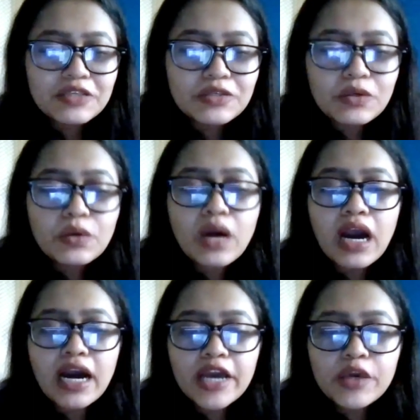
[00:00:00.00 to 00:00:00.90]
So
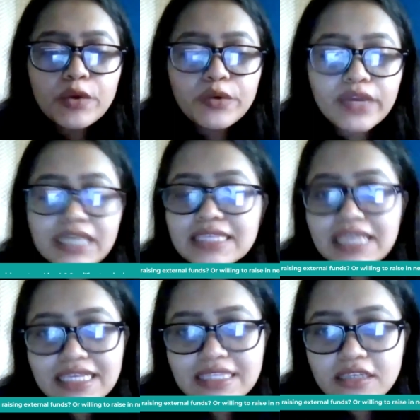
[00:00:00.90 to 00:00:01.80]
are you
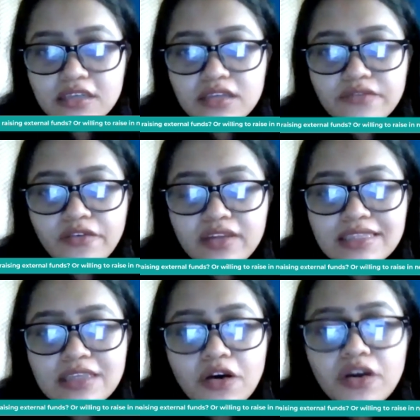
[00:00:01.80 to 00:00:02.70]
raising external
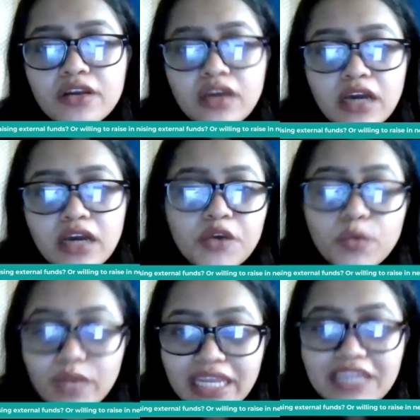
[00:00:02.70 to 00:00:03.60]
funds, or are you
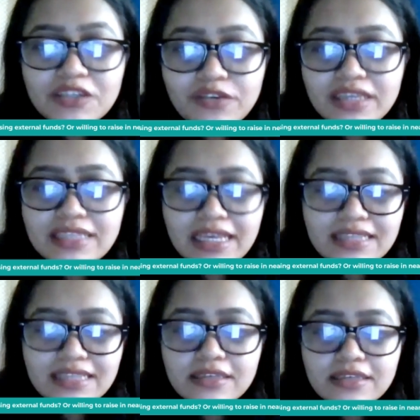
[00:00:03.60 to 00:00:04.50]
willing to raise
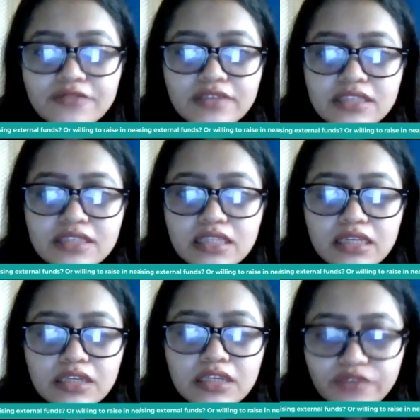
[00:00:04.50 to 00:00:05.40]
external funds in the
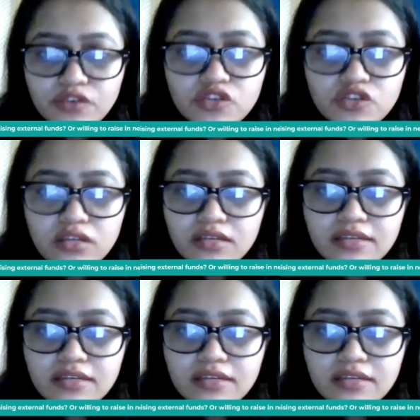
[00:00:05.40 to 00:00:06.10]
near future?